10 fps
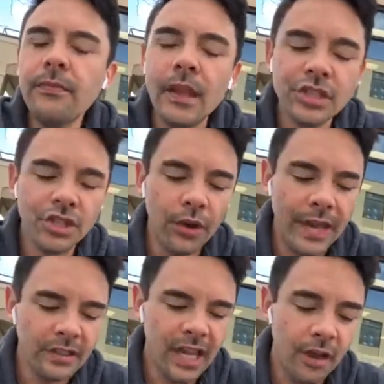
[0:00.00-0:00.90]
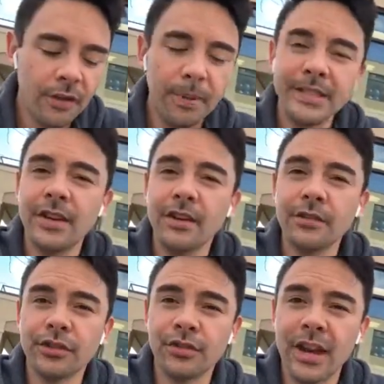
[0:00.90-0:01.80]
here's how the
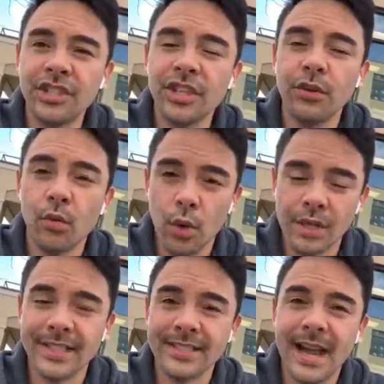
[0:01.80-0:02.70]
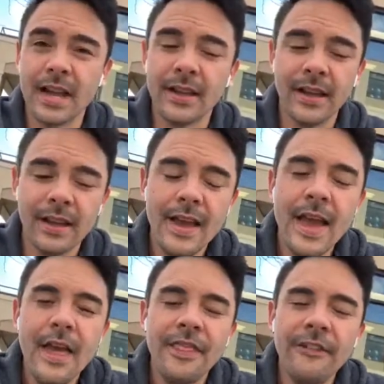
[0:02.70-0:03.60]
placeholder strategy works exactly.
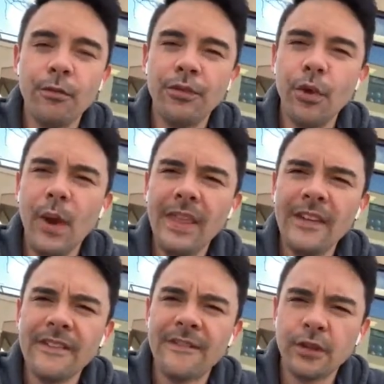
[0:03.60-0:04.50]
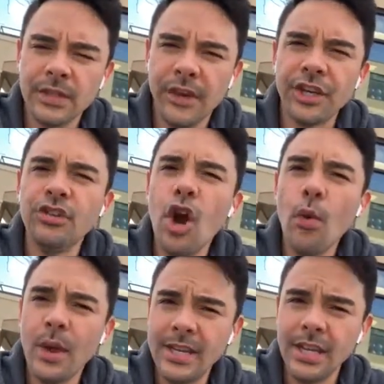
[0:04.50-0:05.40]
The way that, first of all, you know
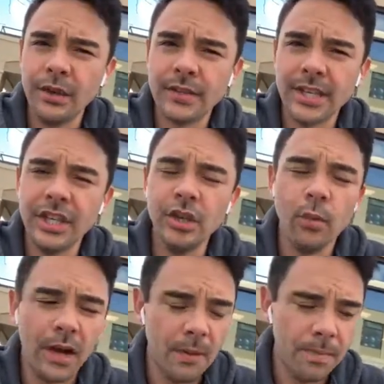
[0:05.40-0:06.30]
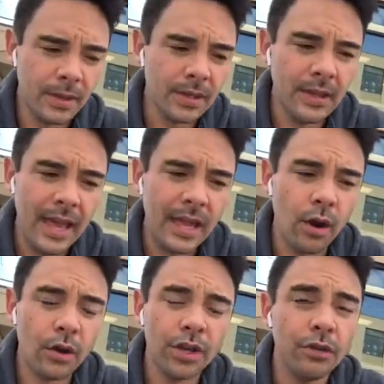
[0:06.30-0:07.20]
when to use it. You want to build a leg
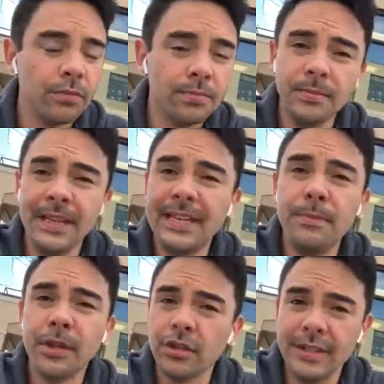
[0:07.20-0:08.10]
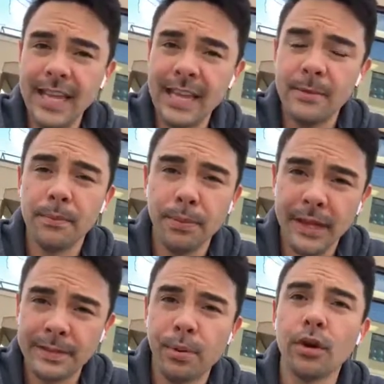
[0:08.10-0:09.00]
or you need to build your team and
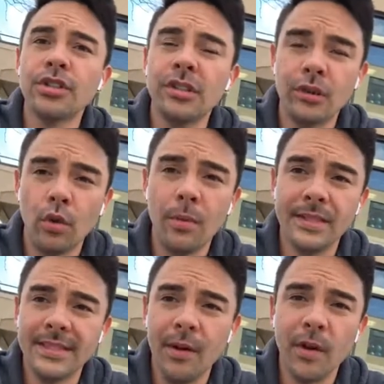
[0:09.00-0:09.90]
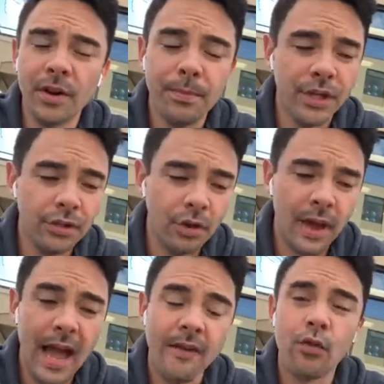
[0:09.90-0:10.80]
place personal enrollment somewhere, but you don't
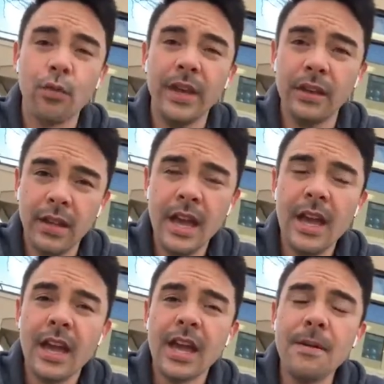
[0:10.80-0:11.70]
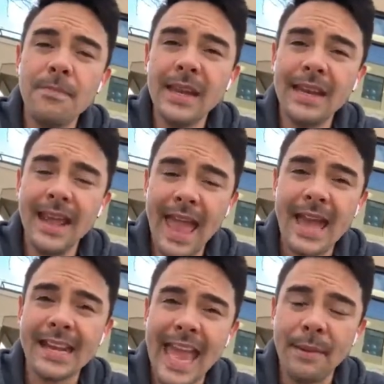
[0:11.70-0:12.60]
have a real committed
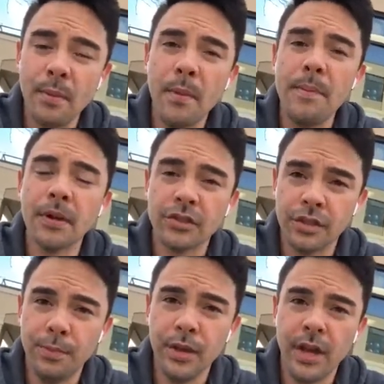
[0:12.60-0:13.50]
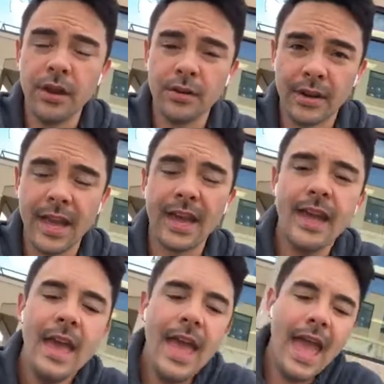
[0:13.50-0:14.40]
and capable builder to put under, okay?
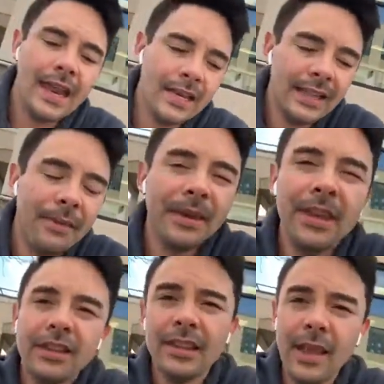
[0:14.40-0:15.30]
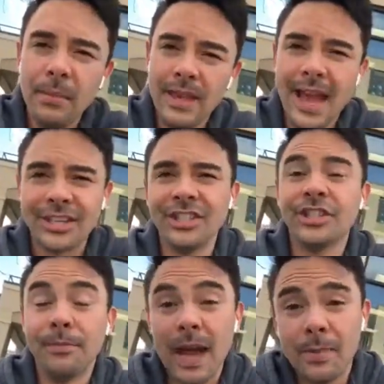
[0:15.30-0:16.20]
And let me actually
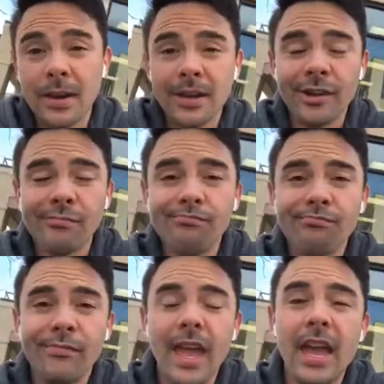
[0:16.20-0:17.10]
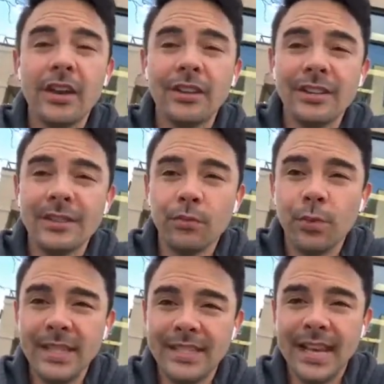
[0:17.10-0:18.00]
should backpedal here and
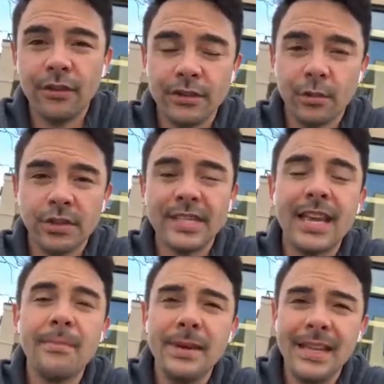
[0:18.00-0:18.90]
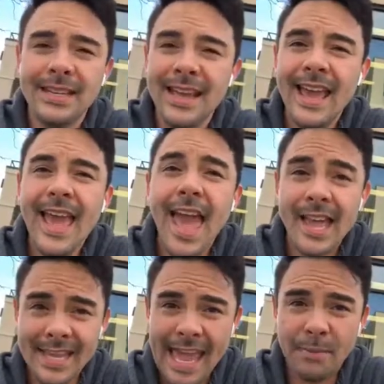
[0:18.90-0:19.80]
restate those words: committed
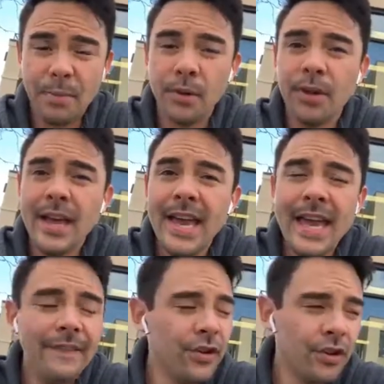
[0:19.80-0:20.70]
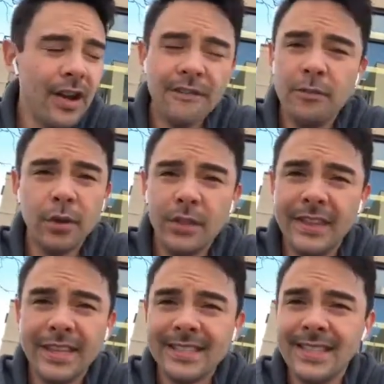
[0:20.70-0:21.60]
and capable. If you're not familiar with
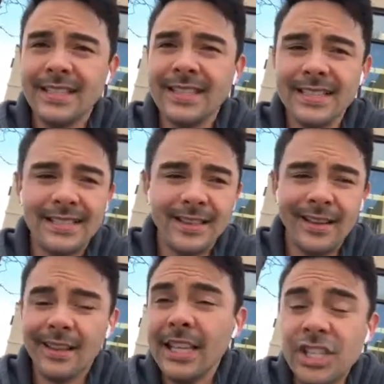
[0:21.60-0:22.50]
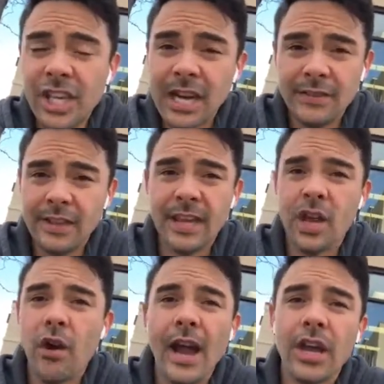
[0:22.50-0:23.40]
this is Elise Shedevy
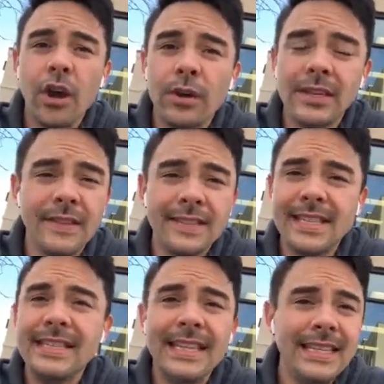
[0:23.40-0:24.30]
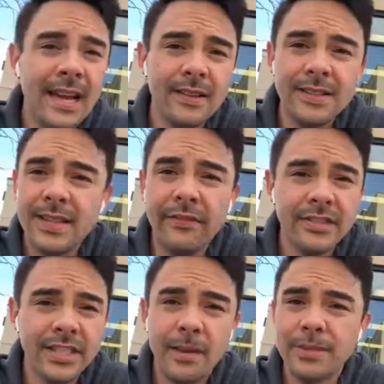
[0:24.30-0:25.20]
lingo. I go into this in detail in 7
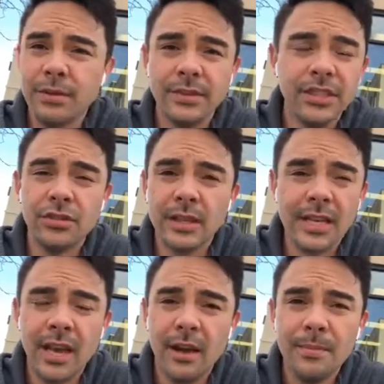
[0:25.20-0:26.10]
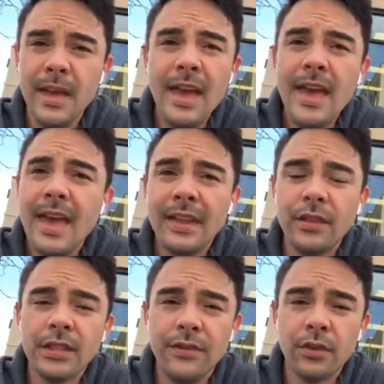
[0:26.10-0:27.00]
Steps to Residual Income, and
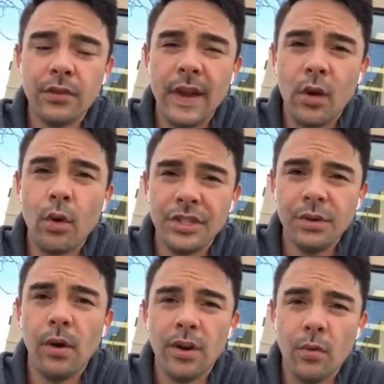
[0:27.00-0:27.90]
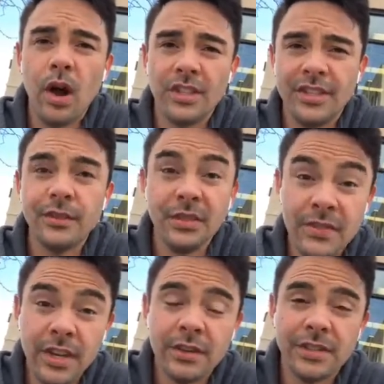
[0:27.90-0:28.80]
those of you that are in that course, you want to watch those
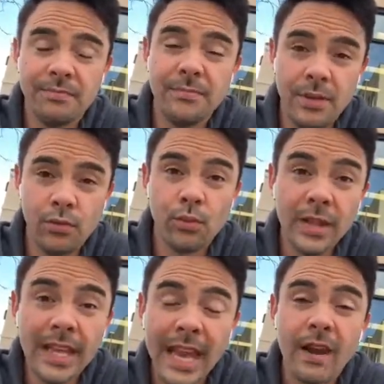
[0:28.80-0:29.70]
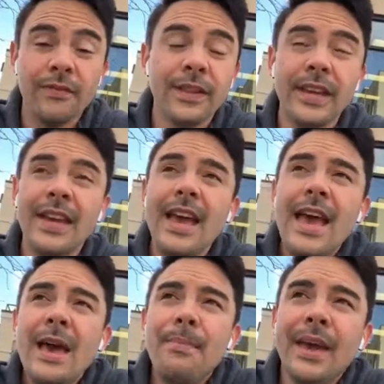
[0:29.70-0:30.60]
videos really carefully,
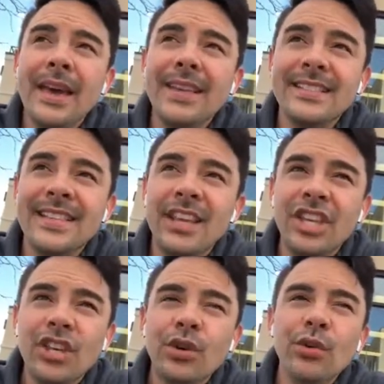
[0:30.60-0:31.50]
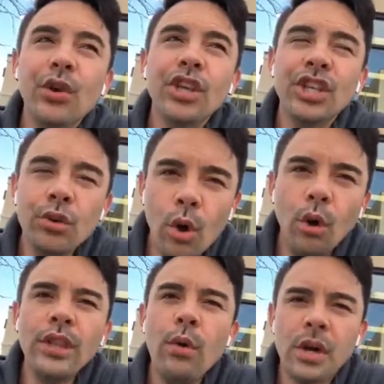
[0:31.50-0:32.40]
because you
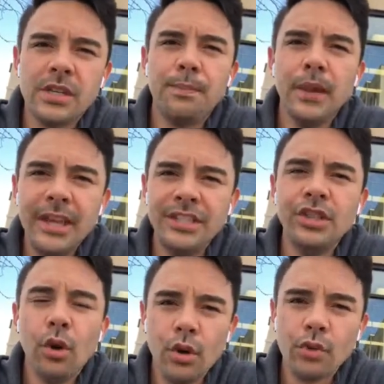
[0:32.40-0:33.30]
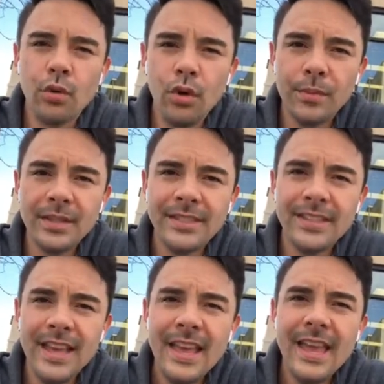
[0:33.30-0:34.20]
only want to place your enrollments
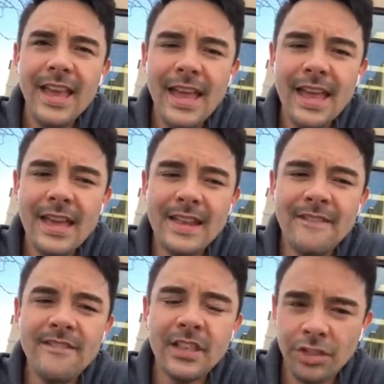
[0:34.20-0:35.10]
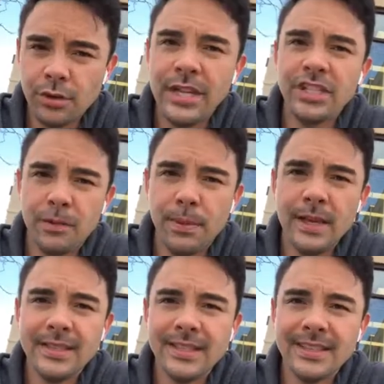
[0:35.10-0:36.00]
in strategic
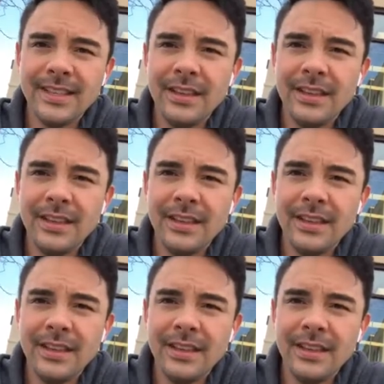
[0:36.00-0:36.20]
places.